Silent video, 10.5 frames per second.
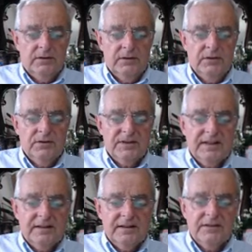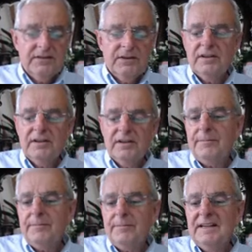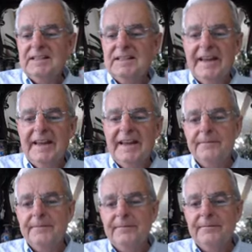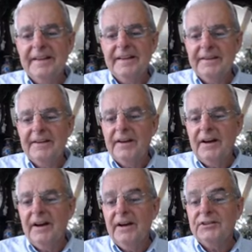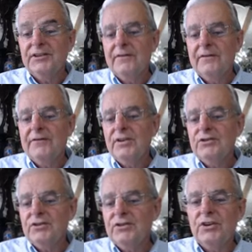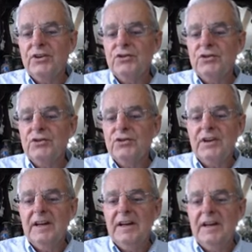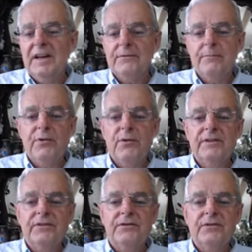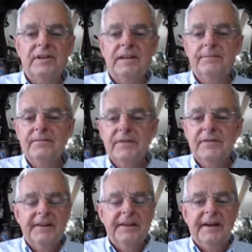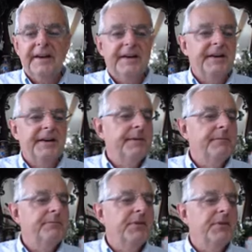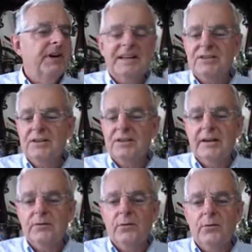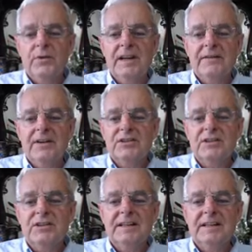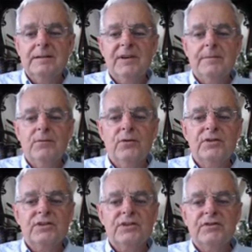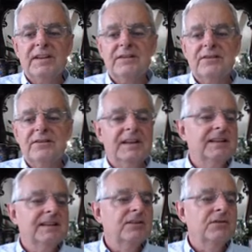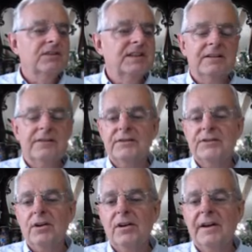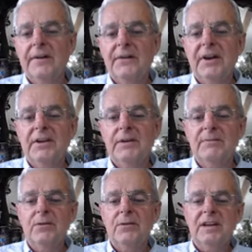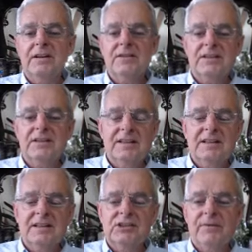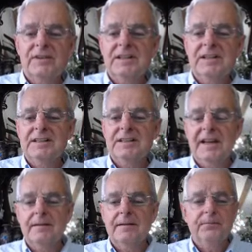New Zealand dollar, Japanese yen, a divergence short of 7.3. But as you know, we have actually seen a bit more strength in the New Zealand dollar and a bit of weakness in the Japanese yen.